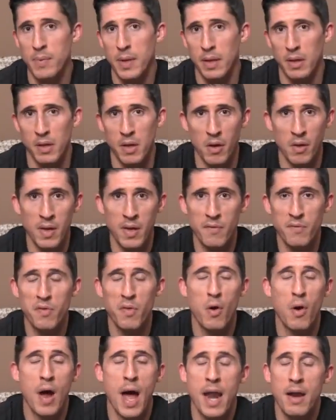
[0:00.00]
could be a linoleum
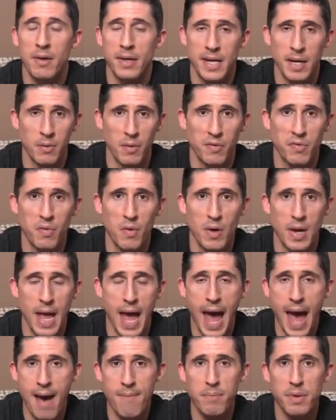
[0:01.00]
floor. I don't care what floor you
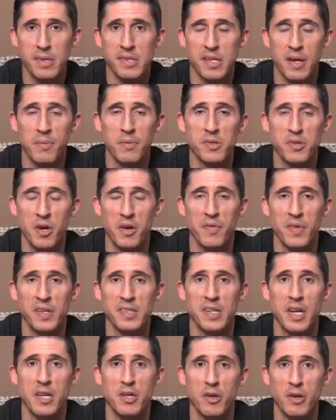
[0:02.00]
have, but some
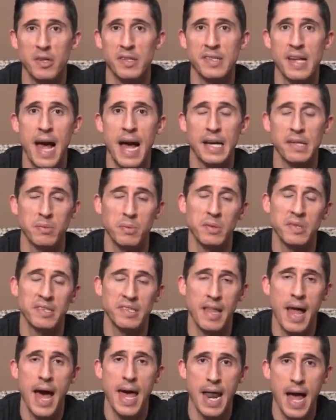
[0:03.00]
surface that your socks will
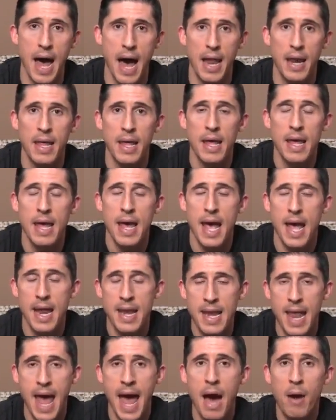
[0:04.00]
slide on.
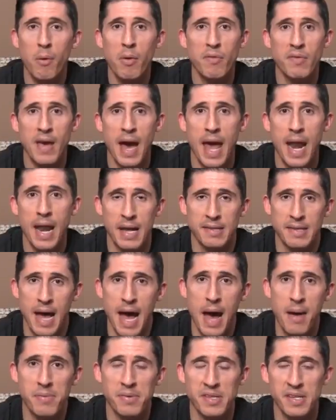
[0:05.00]
And now we've got as
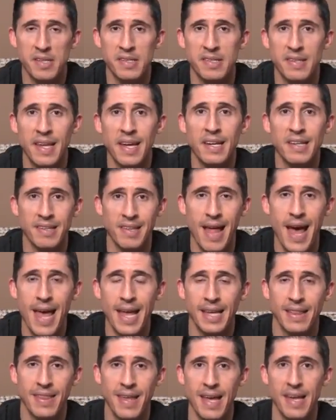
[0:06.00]
options things
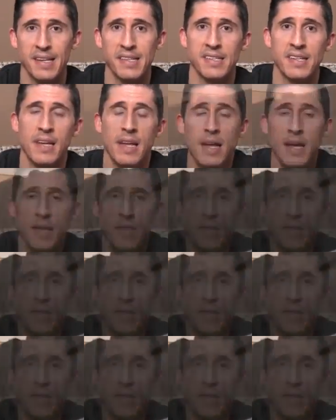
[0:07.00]
like this